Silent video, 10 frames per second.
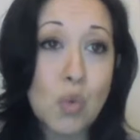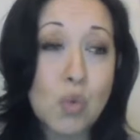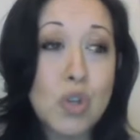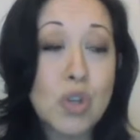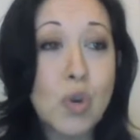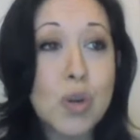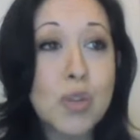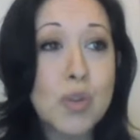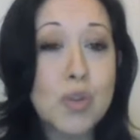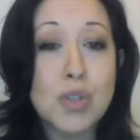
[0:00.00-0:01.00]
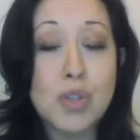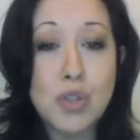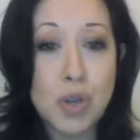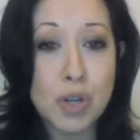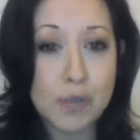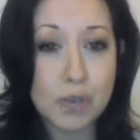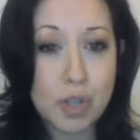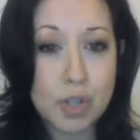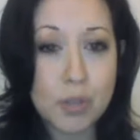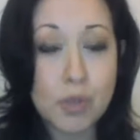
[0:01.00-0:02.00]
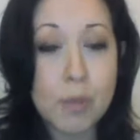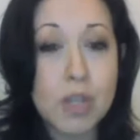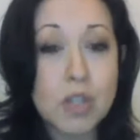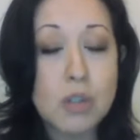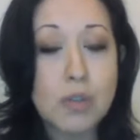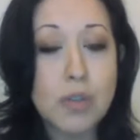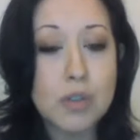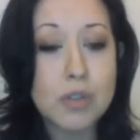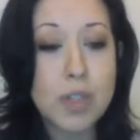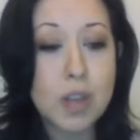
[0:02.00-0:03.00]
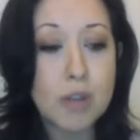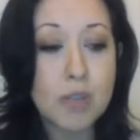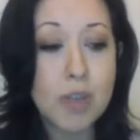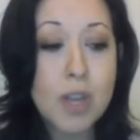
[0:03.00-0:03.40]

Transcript: when you're going through this journey of transformation for yourself,